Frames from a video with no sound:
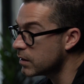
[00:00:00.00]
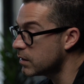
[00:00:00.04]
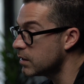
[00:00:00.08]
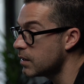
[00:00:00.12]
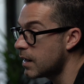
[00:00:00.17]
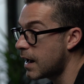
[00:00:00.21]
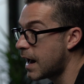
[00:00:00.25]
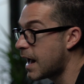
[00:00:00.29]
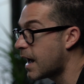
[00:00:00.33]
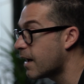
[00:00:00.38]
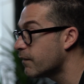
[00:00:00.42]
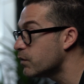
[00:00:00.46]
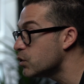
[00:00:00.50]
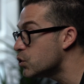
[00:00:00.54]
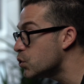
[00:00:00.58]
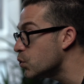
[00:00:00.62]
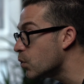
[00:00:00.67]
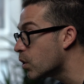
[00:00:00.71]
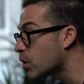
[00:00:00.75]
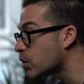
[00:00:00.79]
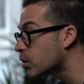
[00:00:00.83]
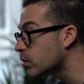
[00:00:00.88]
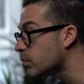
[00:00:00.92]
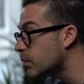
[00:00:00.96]
They didn't have a
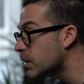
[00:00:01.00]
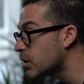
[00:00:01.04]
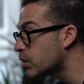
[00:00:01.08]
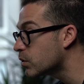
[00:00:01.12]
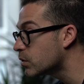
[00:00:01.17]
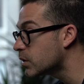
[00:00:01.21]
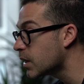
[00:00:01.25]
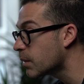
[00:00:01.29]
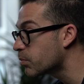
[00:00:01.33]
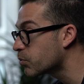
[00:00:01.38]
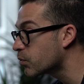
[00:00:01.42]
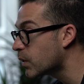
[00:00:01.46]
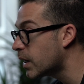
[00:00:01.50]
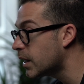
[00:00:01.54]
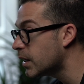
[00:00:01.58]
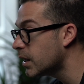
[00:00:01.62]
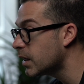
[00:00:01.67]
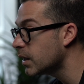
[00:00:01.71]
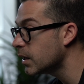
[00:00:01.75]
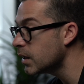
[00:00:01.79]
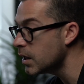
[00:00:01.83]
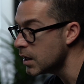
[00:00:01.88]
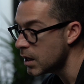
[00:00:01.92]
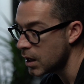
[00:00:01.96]
200-meter depth
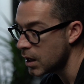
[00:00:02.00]
rating,